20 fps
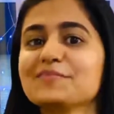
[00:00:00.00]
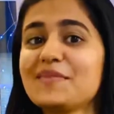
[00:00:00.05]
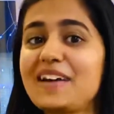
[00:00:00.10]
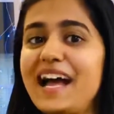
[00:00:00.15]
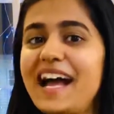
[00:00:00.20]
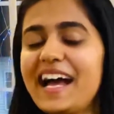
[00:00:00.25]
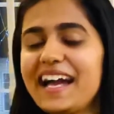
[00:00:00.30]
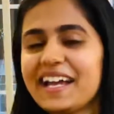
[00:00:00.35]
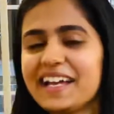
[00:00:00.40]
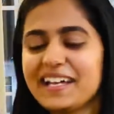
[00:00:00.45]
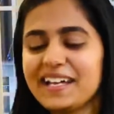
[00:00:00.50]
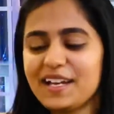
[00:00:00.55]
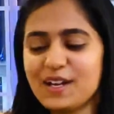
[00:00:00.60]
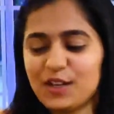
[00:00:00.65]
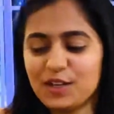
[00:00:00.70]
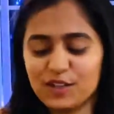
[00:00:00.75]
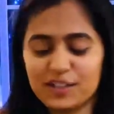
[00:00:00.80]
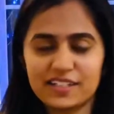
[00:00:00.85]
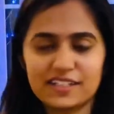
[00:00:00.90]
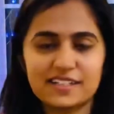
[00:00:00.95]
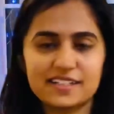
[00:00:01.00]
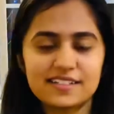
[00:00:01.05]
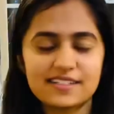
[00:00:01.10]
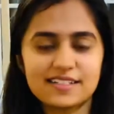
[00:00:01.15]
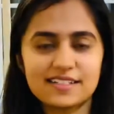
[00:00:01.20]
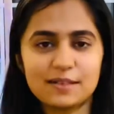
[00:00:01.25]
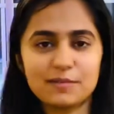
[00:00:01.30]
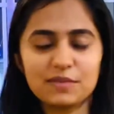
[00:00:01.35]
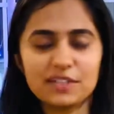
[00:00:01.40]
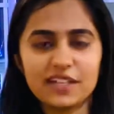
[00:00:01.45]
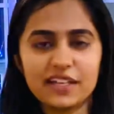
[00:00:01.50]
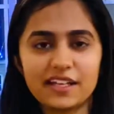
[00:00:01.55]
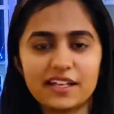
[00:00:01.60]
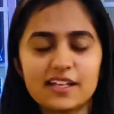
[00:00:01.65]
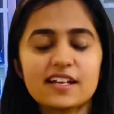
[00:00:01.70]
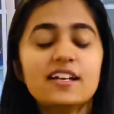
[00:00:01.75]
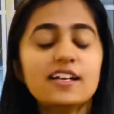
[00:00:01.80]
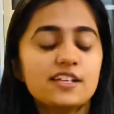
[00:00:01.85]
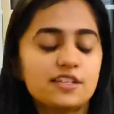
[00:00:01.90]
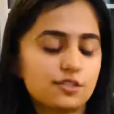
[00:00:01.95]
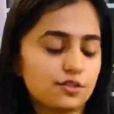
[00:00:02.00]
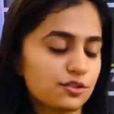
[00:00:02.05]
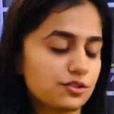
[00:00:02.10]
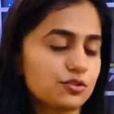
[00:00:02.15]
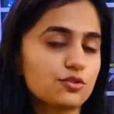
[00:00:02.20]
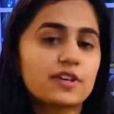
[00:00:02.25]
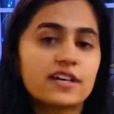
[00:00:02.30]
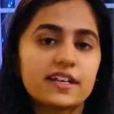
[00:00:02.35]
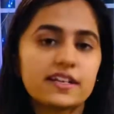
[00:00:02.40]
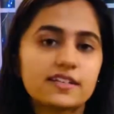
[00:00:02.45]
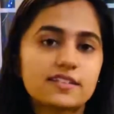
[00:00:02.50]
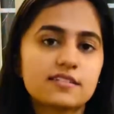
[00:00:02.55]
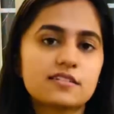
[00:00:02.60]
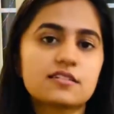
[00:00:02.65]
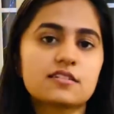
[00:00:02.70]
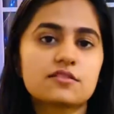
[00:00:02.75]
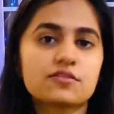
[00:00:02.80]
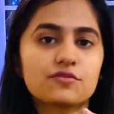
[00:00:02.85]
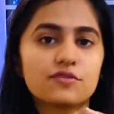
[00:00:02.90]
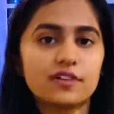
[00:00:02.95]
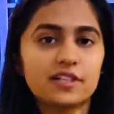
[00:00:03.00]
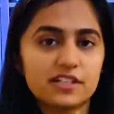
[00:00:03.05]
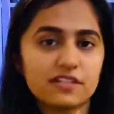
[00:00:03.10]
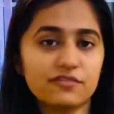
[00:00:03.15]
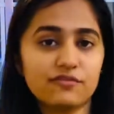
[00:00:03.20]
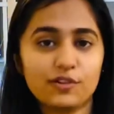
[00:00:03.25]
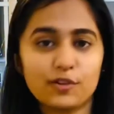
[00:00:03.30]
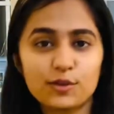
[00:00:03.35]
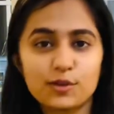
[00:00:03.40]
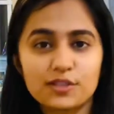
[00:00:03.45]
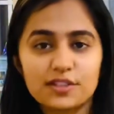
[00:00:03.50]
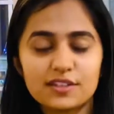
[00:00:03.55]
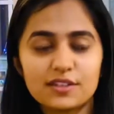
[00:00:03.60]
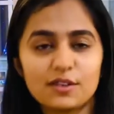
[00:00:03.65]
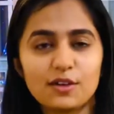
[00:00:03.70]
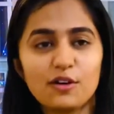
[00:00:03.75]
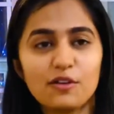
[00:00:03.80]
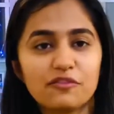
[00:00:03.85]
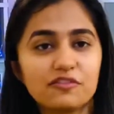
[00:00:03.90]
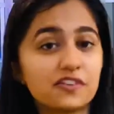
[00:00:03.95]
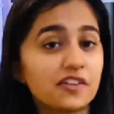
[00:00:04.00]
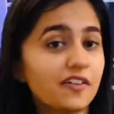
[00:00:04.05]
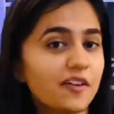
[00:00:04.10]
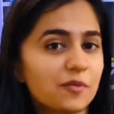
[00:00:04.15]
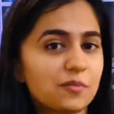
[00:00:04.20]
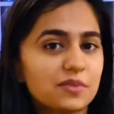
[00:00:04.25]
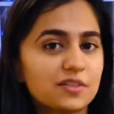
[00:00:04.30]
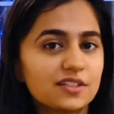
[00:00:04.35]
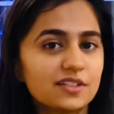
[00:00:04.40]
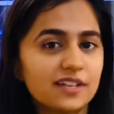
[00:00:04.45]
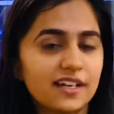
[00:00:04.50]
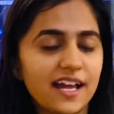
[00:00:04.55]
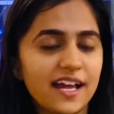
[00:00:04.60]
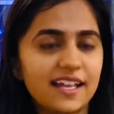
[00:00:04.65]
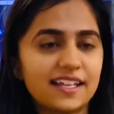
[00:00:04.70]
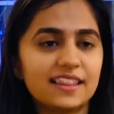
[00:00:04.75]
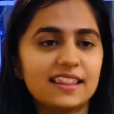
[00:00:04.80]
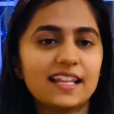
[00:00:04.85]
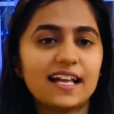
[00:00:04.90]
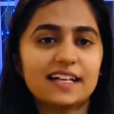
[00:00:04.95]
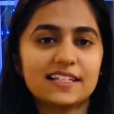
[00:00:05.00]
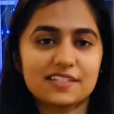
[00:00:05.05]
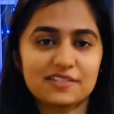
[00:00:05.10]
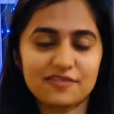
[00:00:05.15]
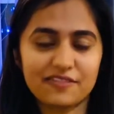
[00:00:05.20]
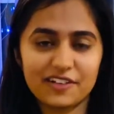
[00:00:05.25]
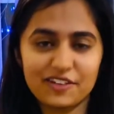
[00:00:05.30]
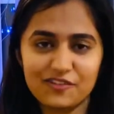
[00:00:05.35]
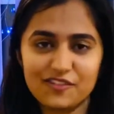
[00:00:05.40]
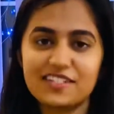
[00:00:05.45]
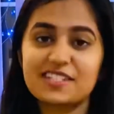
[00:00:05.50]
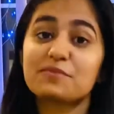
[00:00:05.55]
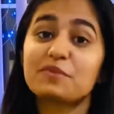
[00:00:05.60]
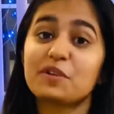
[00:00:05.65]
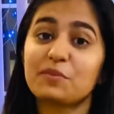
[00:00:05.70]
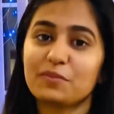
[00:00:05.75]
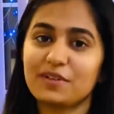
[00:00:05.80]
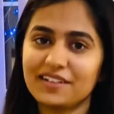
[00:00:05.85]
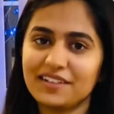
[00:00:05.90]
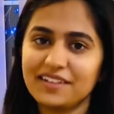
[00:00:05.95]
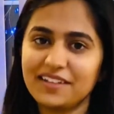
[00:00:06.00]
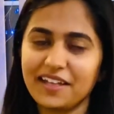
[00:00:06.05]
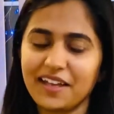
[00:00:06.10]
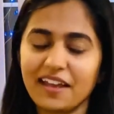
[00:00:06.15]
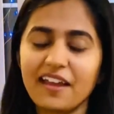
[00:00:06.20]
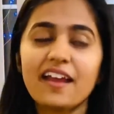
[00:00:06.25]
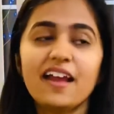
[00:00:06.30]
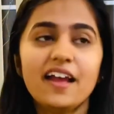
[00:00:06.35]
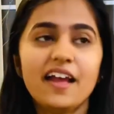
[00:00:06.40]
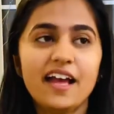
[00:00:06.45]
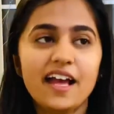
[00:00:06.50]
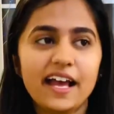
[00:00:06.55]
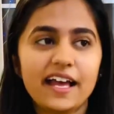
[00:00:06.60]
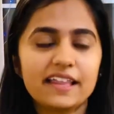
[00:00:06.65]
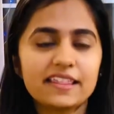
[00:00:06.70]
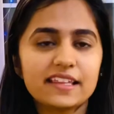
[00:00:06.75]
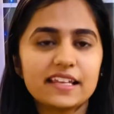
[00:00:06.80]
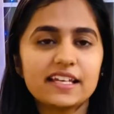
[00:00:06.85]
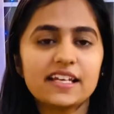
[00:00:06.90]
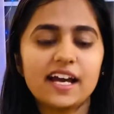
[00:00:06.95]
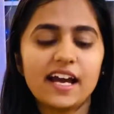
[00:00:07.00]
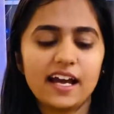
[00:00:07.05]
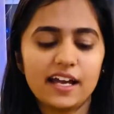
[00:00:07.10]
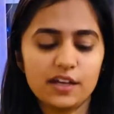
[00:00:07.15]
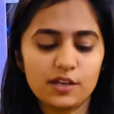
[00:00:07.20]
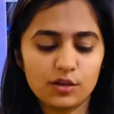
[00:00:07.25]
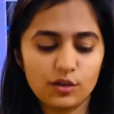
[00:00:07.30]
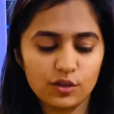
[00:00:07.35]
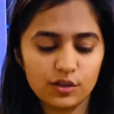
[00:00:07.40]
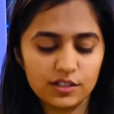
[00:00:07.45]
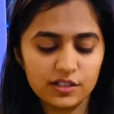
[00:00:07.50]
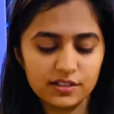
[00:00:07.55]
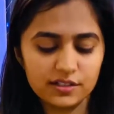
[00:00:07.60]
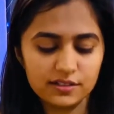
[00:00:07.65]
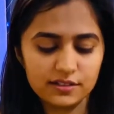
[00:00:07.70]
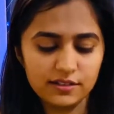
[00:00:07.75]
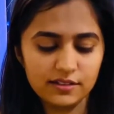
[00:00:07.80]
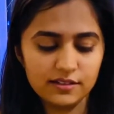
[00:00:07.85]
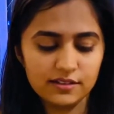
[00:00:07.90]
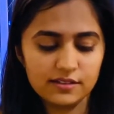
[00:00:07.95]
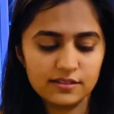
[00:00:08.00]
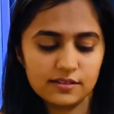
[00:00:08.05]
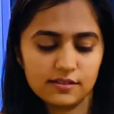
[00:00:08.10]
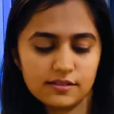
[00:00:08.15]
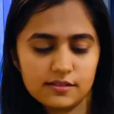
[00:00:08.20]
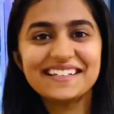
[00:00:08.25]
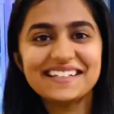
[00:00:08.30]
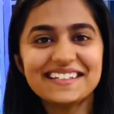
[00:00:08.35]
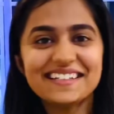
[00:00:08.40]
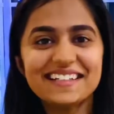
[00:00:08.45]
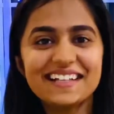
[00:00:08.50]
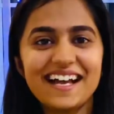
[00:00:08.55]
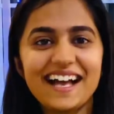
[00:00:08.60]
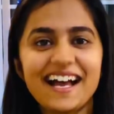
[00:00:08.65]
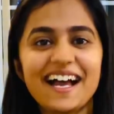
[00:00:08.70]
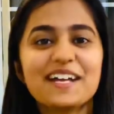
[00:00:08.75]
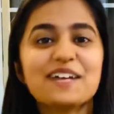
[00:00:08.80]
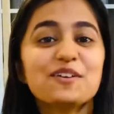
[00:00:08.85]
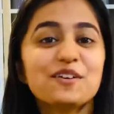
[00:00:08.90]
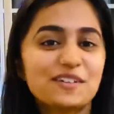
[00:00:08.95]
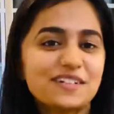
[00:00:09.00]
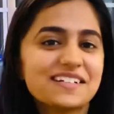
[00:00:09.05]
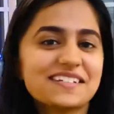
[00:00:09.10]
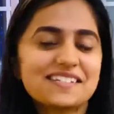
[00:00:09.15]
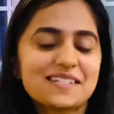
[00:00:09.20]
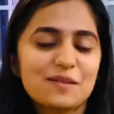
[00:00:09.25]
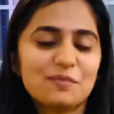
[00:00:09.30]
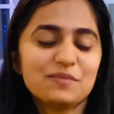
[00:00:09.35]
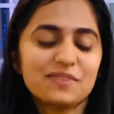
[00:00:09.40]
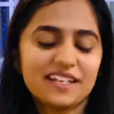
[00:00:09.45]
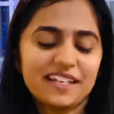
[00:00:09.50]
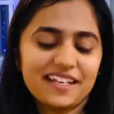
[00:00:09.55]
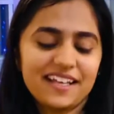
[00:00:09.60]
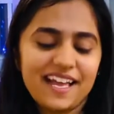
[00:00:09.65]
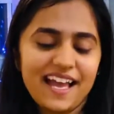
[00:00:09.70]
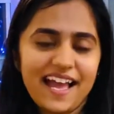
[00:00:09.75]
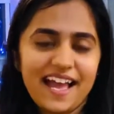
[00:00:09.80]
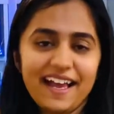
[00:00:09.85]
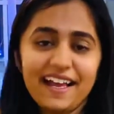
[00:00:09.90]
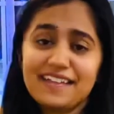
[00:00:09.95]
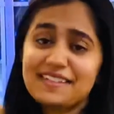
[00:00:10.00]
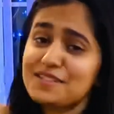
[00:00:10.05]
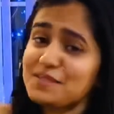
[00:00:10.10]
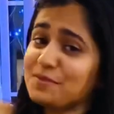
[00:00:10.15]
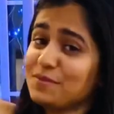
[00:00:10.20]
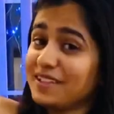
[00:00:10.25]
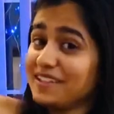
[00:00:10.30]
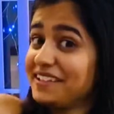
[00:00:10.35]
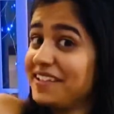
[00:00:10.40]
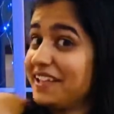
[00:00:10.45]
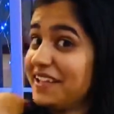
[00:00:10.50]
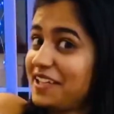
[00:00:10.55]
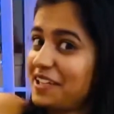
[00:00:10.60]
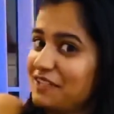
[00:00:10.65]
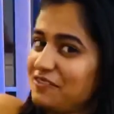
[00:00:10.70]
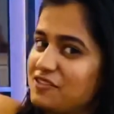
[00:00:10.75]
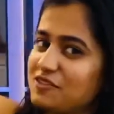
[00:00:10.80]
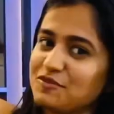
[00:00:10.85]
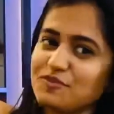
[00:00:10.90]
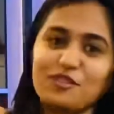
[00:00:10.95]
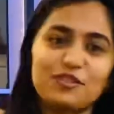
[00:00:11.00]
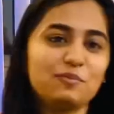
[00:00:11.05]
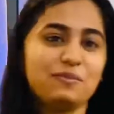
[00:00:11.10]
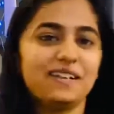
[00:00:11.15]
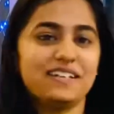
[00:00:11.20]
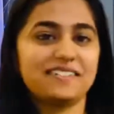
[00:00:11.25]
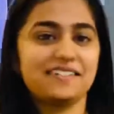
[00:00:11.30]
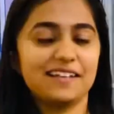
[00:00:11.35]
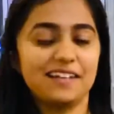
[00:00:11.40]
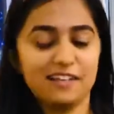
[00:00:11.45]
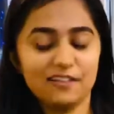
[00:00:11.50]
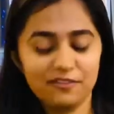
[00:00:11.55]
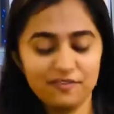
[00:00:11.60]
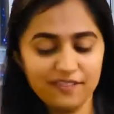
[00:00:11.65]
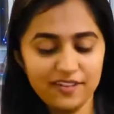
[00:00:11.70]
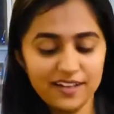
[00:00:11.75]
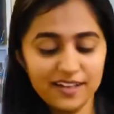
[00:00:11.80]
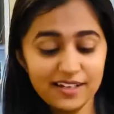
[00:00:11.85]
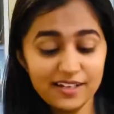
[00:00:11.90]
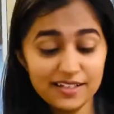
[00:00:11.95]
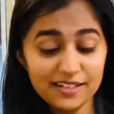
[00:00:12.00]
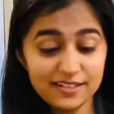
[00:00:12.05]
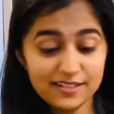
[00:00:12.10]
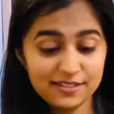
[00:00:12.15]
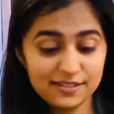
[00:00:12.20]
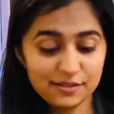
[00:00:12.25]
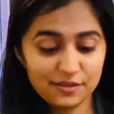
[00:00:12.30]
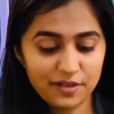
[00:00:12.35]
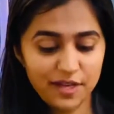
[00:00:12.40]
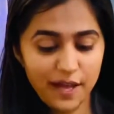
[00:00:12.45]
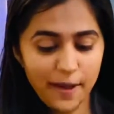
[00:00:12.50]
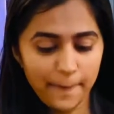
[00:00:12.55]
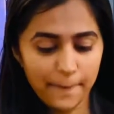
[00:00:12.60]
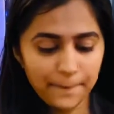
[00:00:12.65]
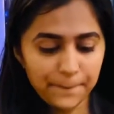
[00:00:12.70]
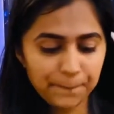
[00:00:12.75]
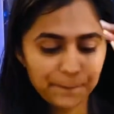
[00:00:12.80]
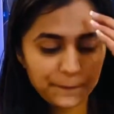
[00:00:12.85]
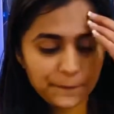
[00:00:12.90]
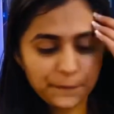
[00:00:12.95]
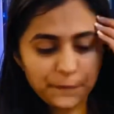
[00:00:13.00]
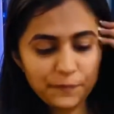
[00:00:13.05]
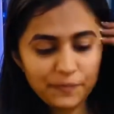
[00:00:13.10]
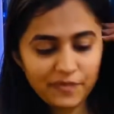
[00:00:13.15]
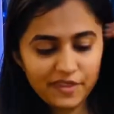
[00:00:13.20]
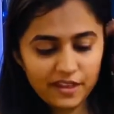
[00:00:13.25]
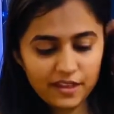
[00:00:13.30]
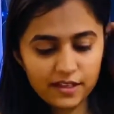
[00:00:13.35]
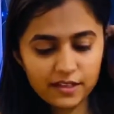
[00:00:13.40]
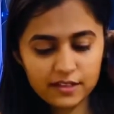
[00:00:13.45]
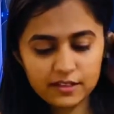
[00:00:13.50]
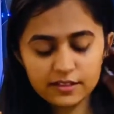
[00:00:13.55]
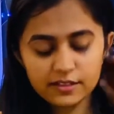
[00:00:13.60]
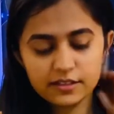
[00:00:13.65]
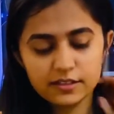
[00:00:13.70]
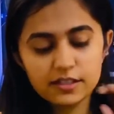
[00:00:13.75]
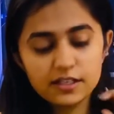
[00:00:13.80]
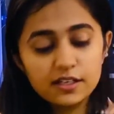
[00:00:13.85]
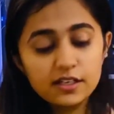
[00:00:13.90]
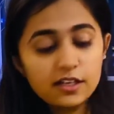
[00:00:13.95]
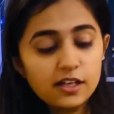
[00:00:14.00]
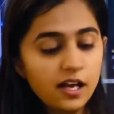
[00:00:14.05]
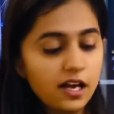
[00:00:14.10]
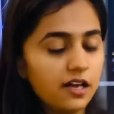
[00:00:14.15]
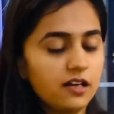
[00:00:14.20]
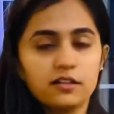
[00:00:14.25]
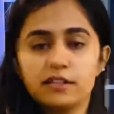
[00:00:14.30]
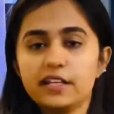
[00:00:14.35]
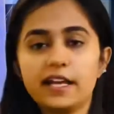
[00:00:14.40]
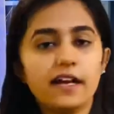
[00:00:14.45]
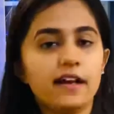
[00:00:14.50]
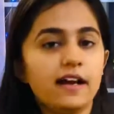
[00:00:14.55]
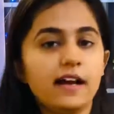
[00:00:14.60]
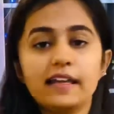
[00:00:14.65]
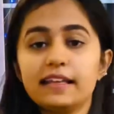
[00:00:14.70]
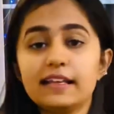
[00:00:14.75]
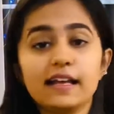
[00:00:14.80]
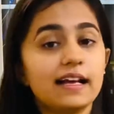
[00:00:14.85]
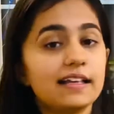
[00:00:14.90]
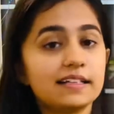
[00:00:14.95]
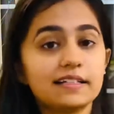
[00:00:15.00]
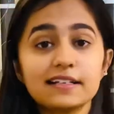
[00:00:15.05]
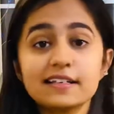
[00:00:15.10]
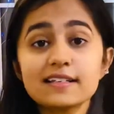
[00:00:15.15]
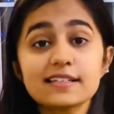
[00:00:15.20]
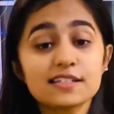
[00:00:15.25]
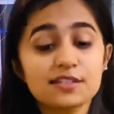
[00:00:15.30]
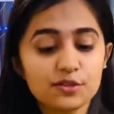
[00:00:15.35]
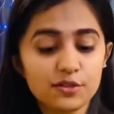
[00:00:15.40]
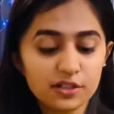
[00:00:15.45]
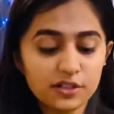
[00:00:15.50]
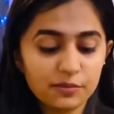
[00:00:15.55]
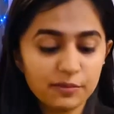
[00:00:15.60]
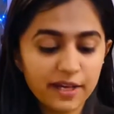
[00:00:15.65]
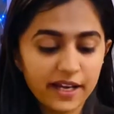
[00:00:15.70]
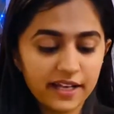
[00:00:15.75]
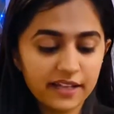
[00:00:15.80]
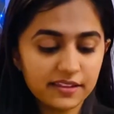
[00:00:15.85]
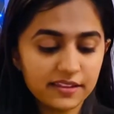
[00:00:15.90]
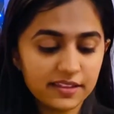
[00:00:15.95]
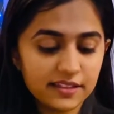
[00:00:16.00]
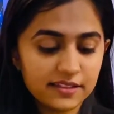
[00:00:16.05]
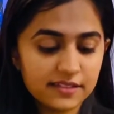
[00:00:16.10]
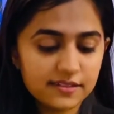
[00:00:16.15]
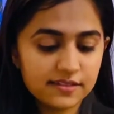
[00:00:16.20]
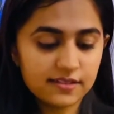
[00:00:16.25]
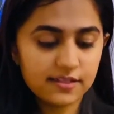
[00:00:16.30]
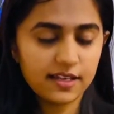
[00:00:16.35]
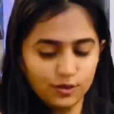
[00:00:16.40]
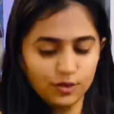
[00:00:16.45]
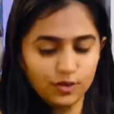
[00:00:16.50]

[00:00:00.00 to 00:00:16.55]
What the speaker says: I ordered something. So today is 24th of November and last week was my birthday, and then I ordered something as a birthday gift for myself. So yeah, a little story behind this.